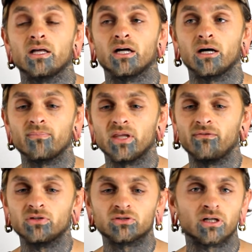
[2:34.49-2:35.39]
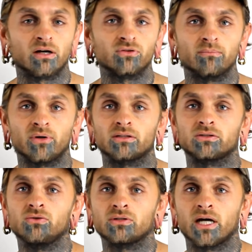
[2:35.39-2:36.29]
Um, if you start off with a bar
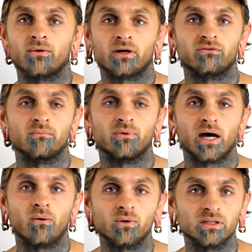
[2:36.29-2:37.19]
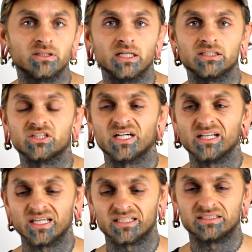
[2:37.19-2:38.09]
that's too tight right off the bat, what it does is kind
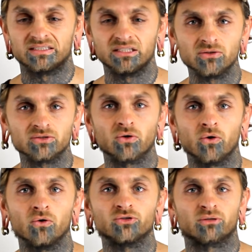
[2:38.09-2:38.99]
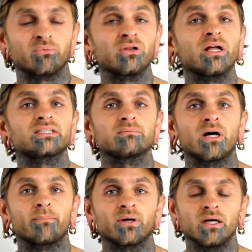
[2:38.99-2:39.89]
of like seals the holes or plugs them
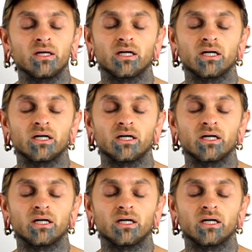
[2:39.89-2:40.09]
up.